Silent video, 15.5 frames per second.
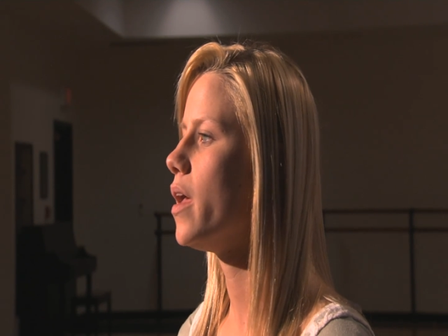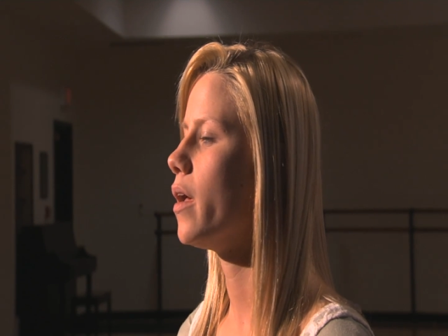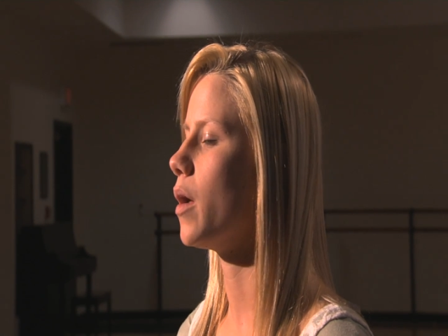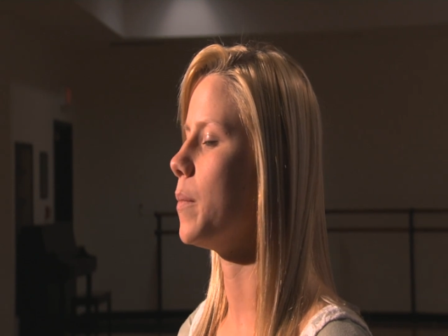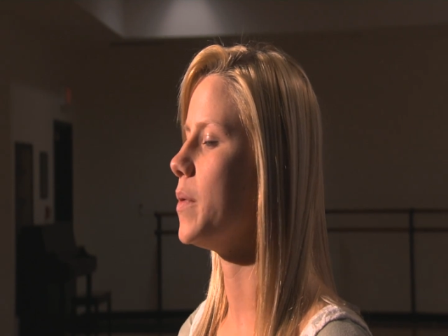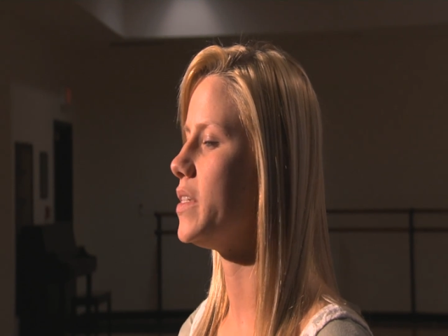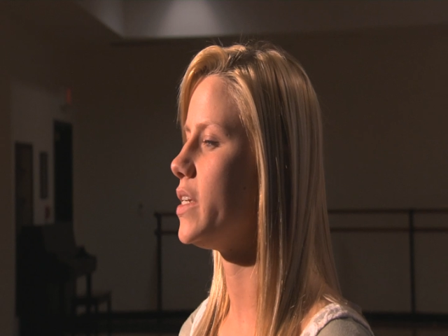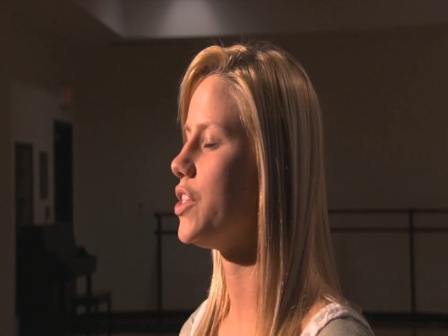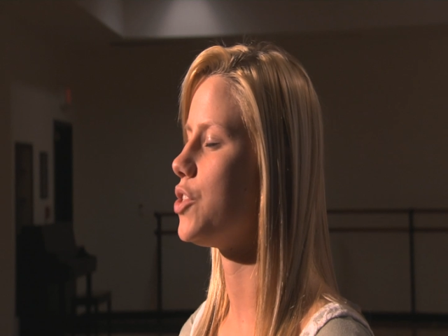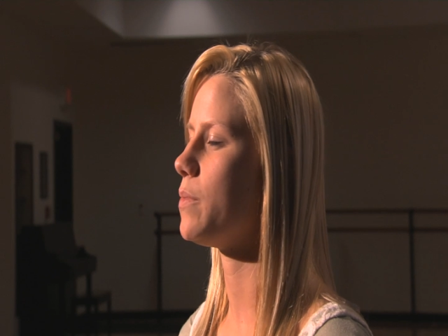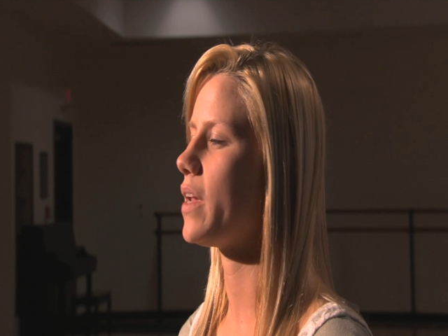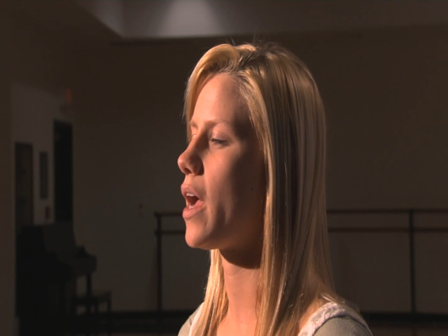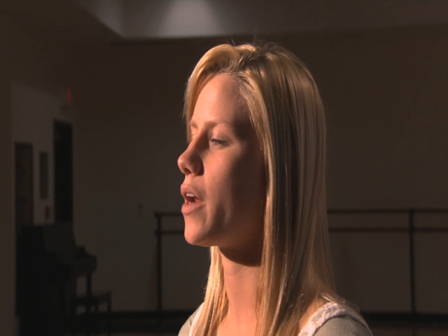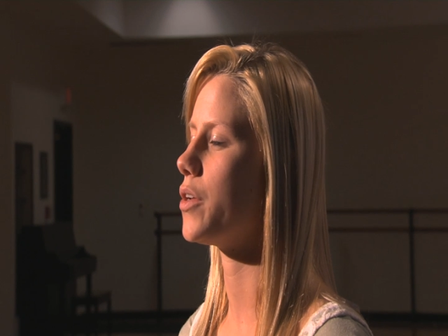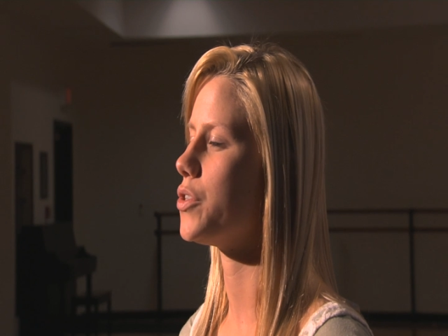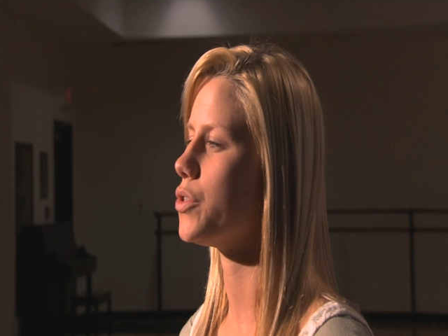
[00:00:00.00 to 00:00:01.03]
He'll be teaching me
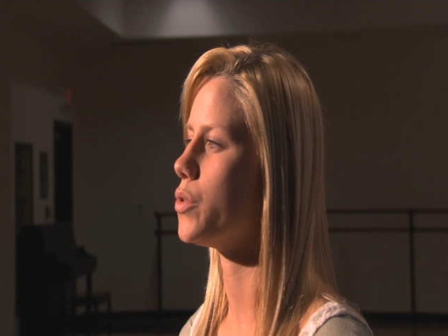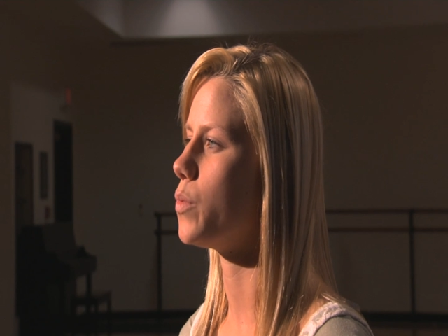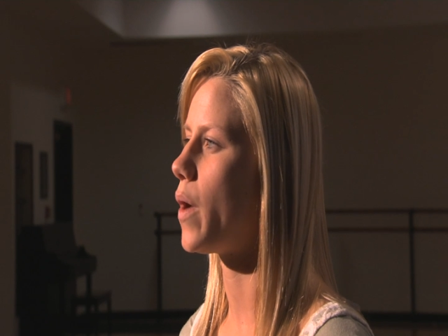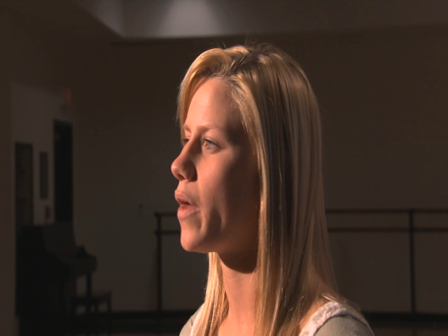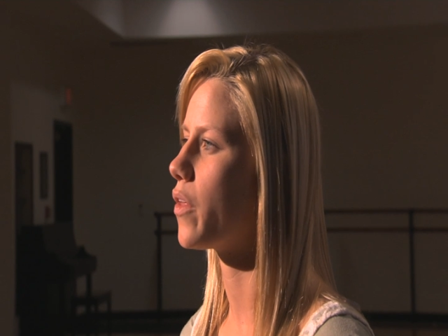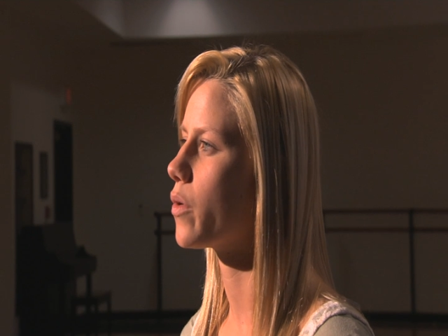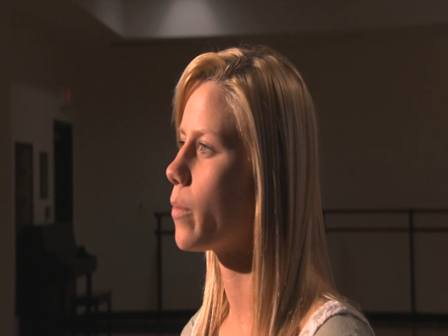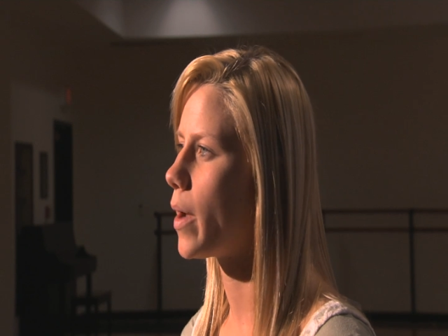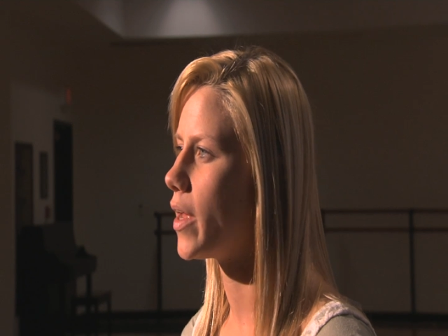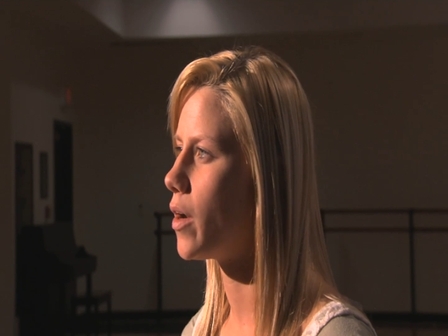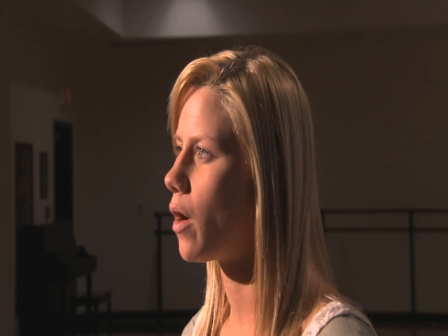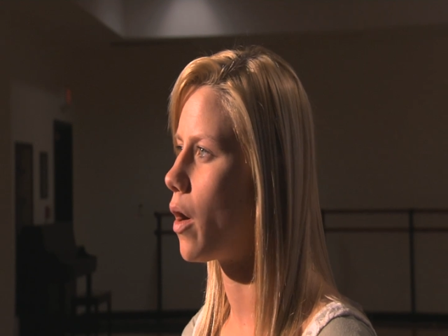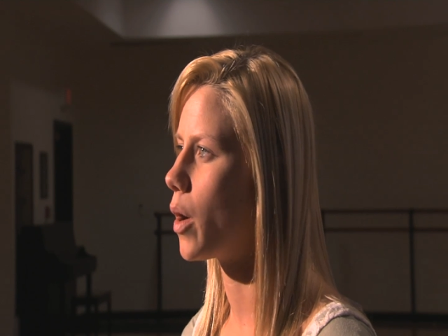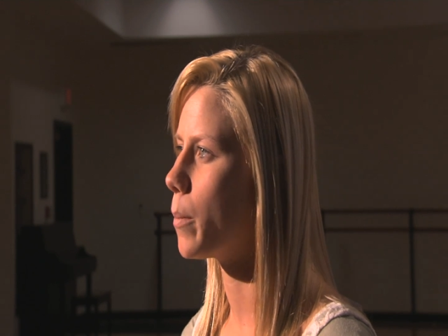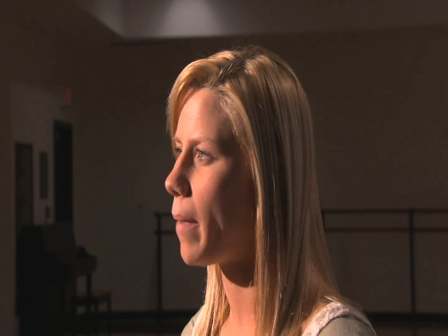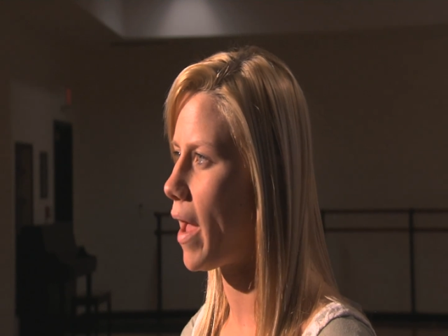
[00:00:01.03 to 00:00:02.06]
how to do weather
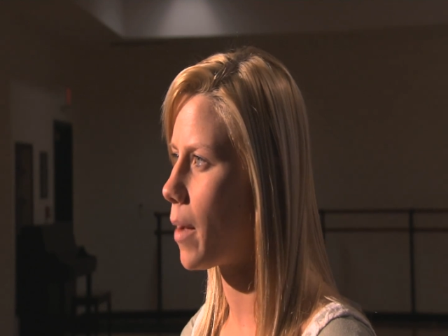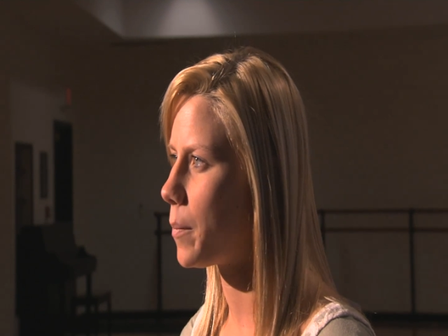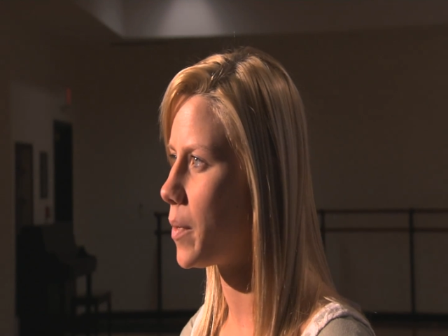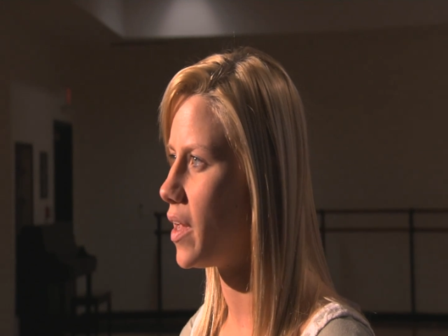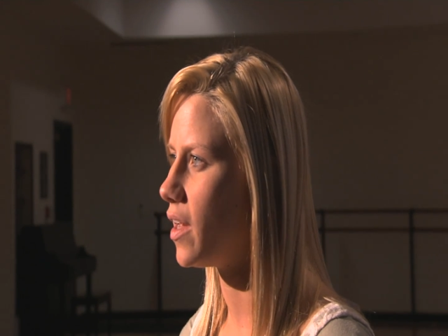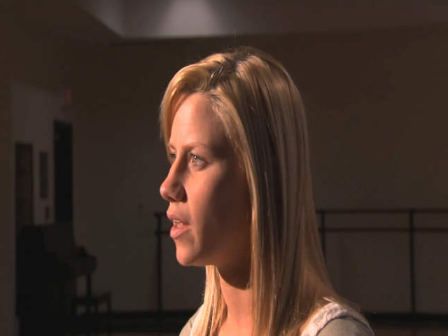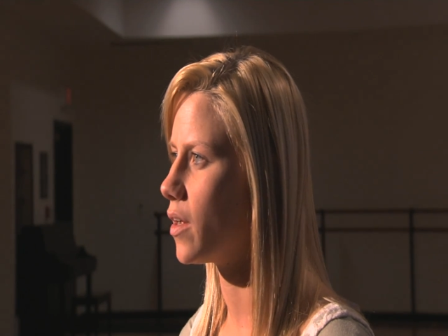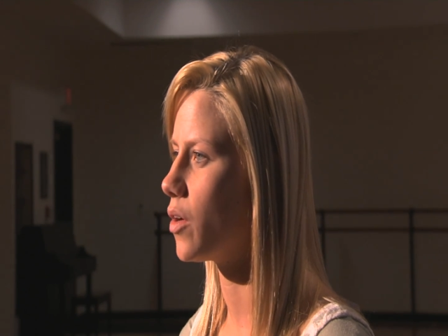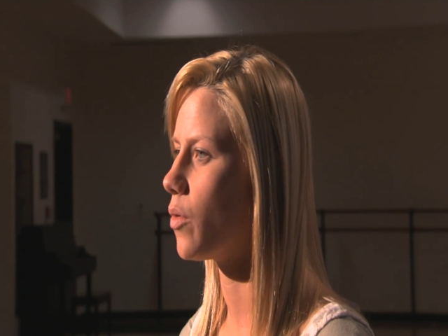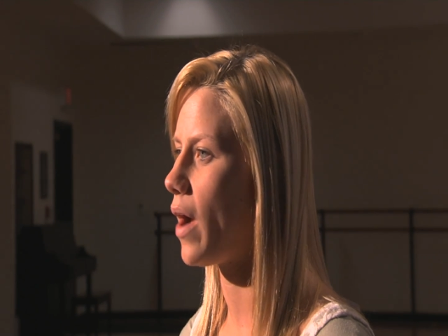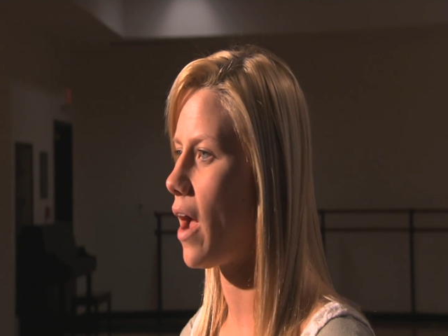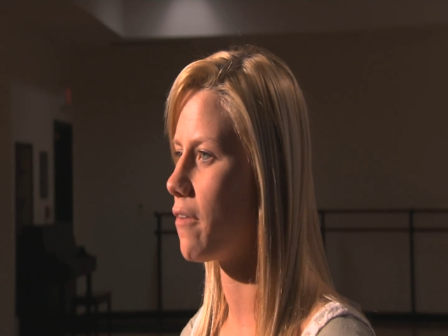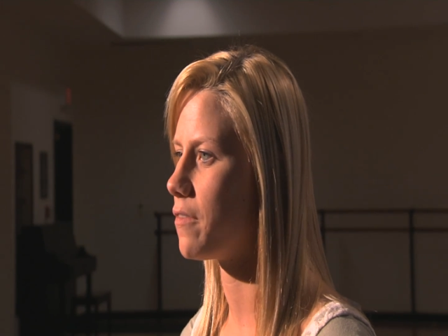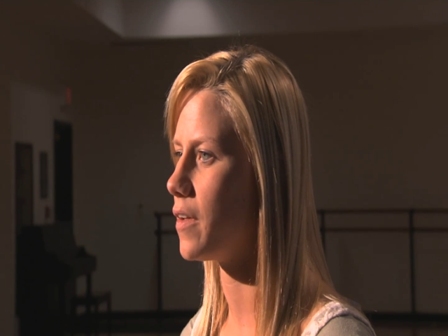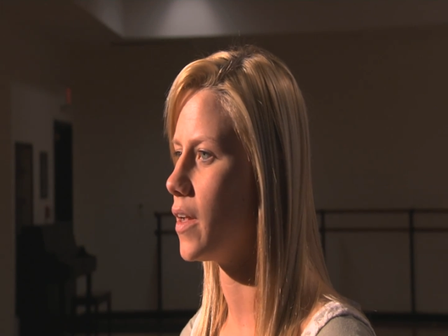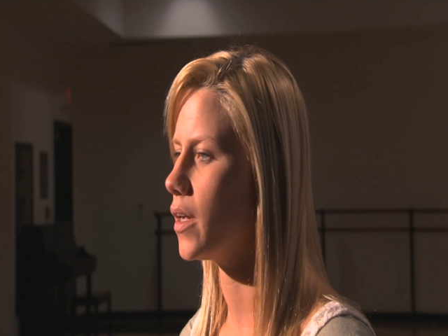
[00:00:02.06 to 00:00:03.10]
radar, mapping,
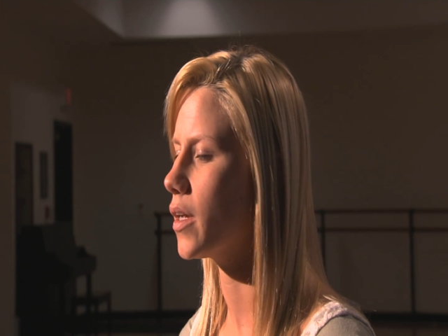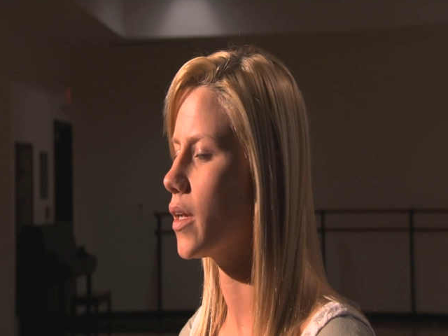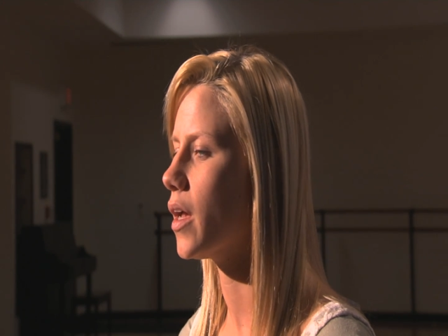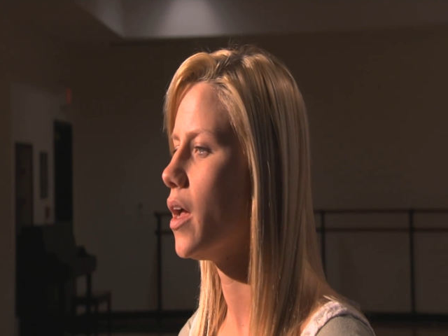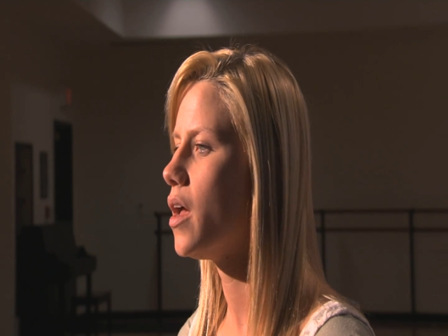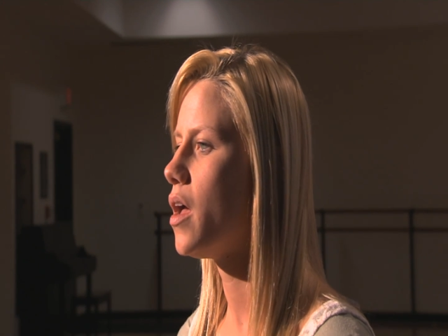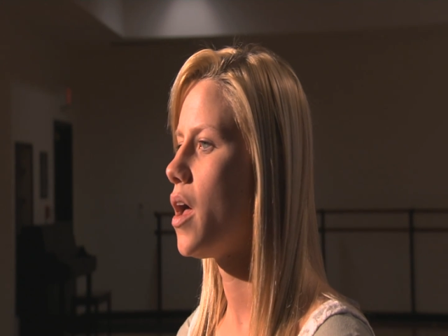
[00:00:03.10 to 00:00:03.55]
graphing.